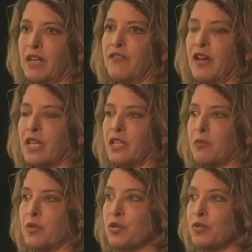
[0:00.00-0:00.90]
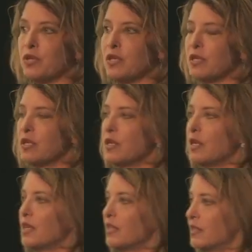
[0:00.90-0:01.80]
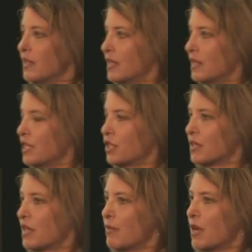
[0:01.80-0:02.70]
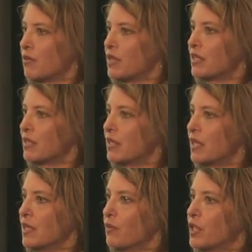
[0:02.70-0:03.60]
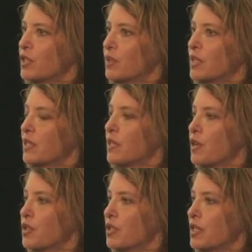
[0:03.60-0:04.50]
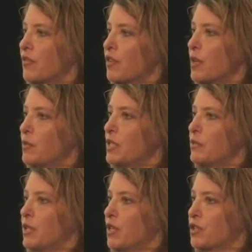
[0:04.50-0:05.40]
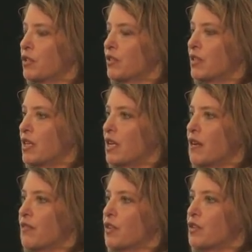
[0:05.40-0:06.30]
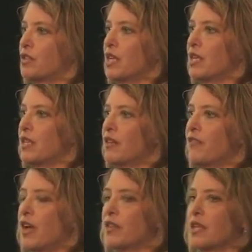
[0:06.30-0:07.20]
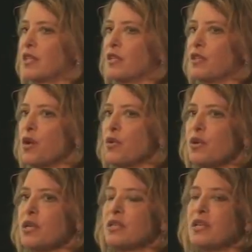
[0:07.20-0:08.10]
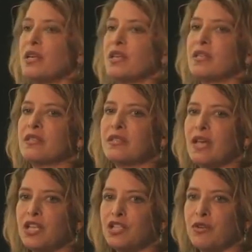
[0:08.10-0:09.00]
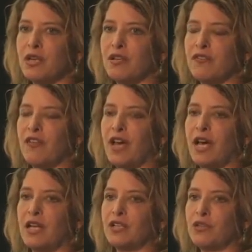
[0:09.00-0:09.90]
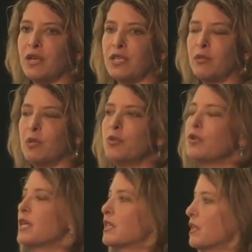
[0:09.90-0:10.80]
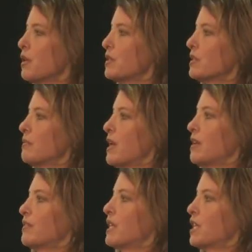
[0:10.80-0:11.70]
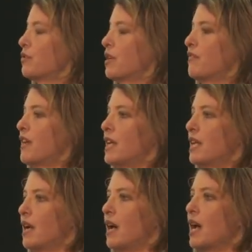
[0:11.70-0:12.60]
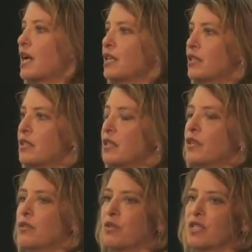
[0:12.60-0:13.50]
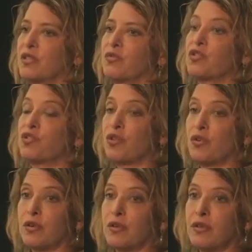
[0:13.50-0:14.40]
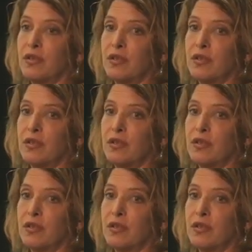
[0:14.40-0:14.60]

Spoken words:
in fact, the PURE study that just came out recently, which was the largest ever epidemiological study ever undertaken, they found that the lower the saturated fat you ate, the people who ate the lowest amount of saturated fat had the highest risk of stroke.